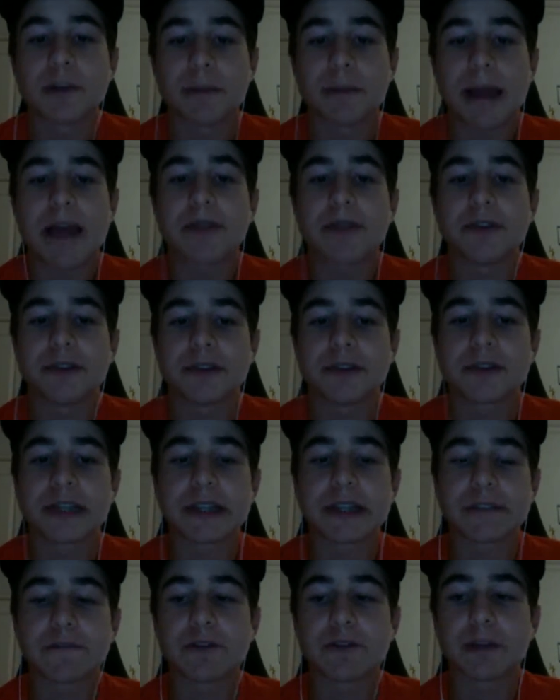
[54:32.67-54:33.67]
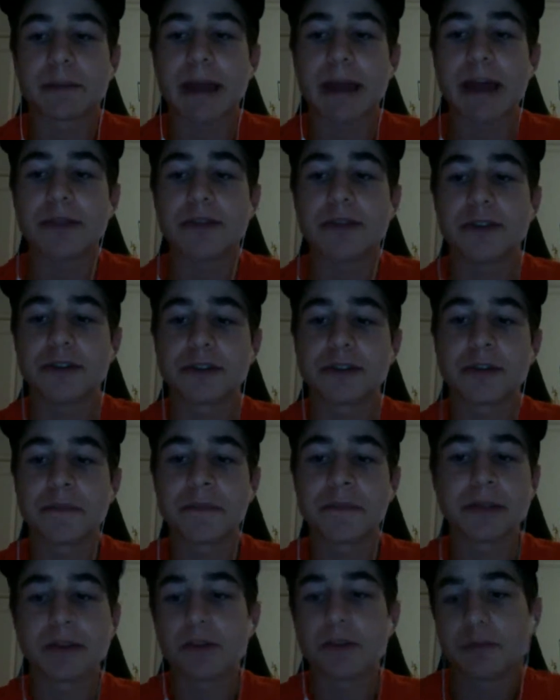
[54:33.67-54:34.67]
Panthers, like the Florida Panthers
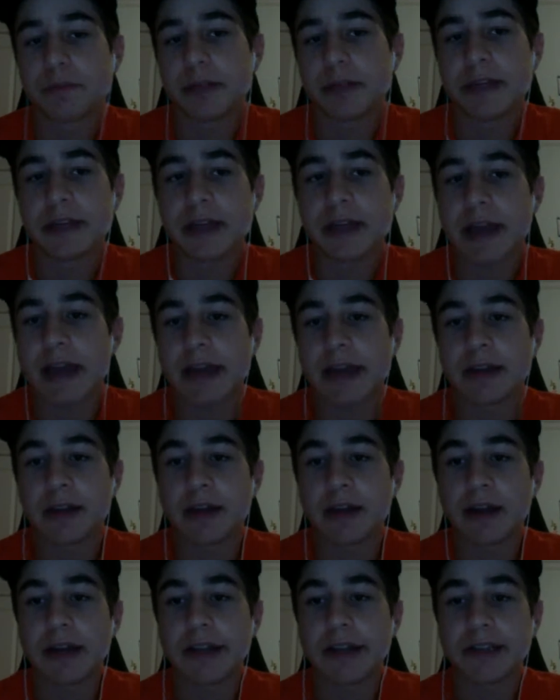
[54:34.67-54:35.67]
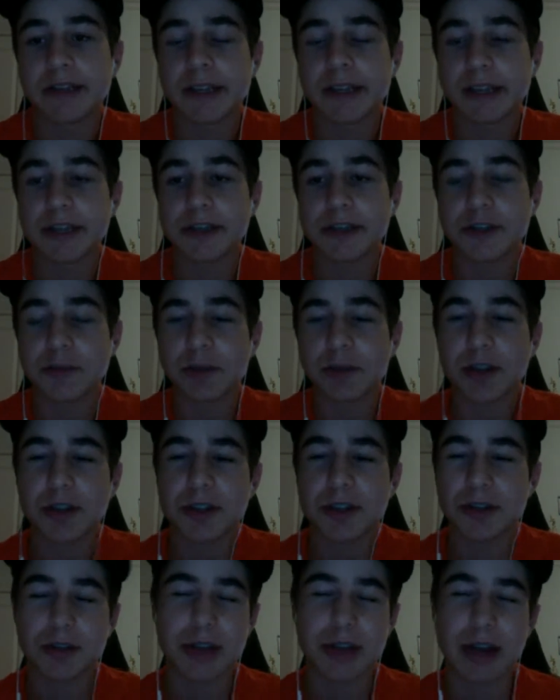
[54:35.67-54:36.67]
would be in a sticky
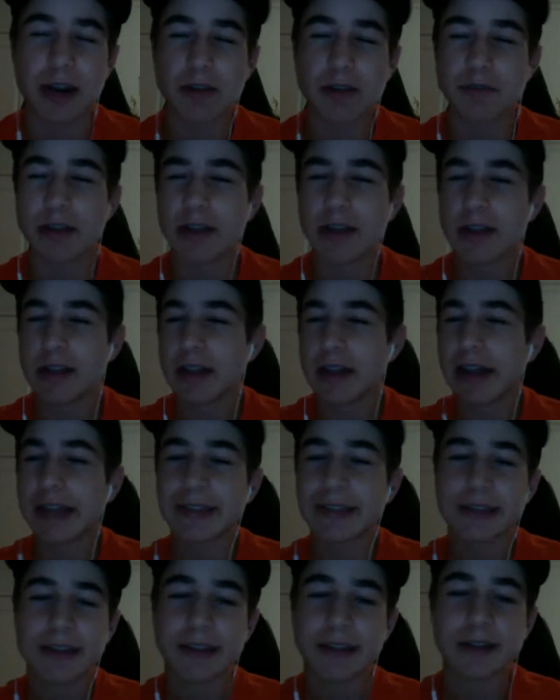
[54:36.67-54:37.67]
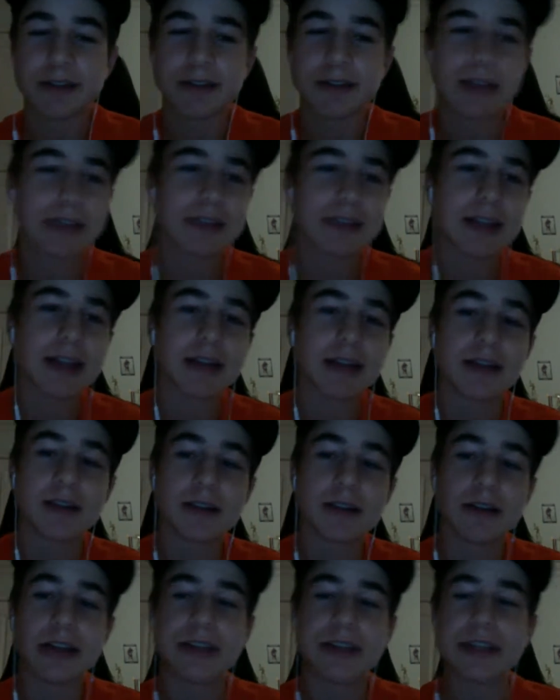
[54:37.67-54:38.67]
situation. And that's not good.
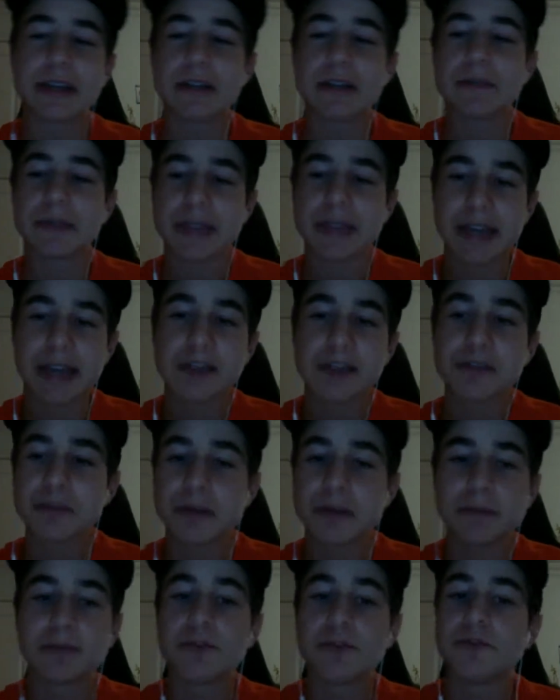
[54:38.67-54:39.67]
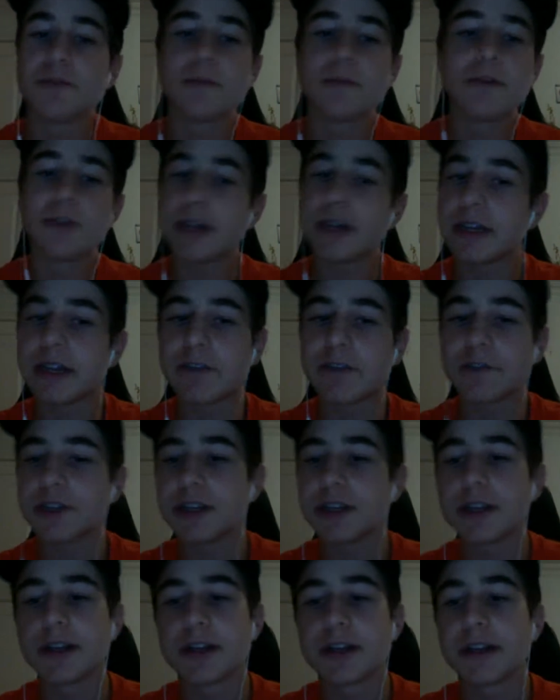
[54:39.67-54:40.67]
I think it should be improved a million
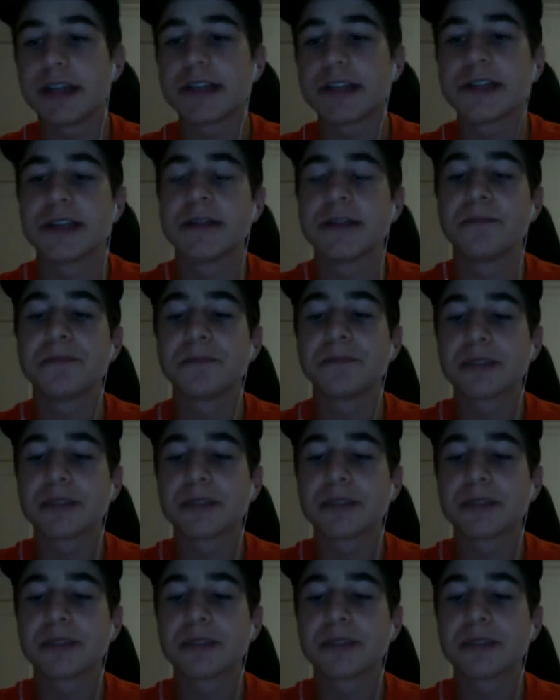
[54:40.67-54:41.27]
every year, and that's it.